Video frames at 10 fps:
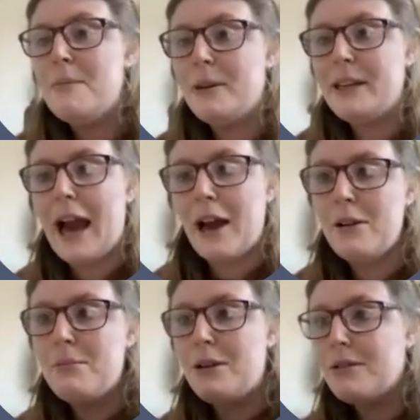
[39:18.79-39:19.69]
But yeah, I
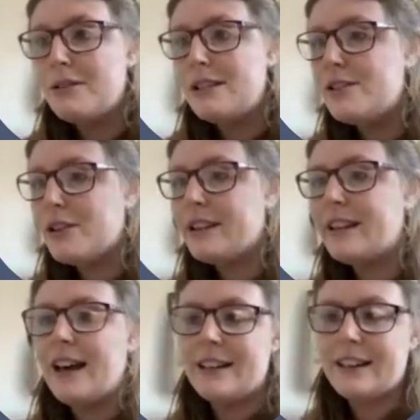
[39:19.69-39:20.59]
hope you all enjoyed
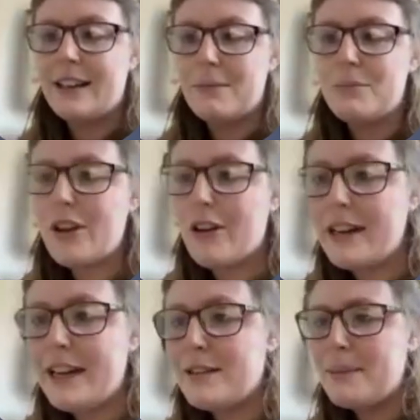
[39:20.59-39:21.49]
that. And again, I'm
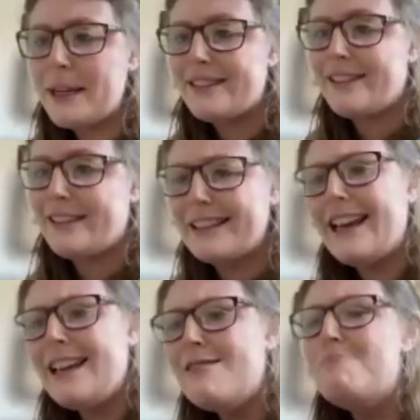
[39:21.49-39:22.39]
sorry, it's a bit
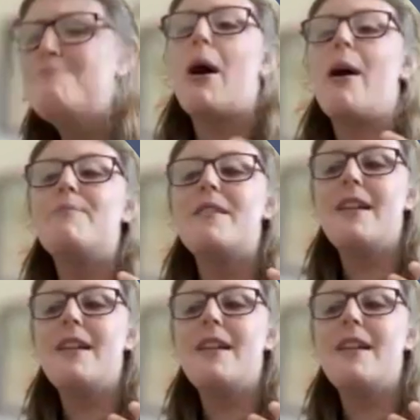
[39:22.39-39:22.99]
silly, but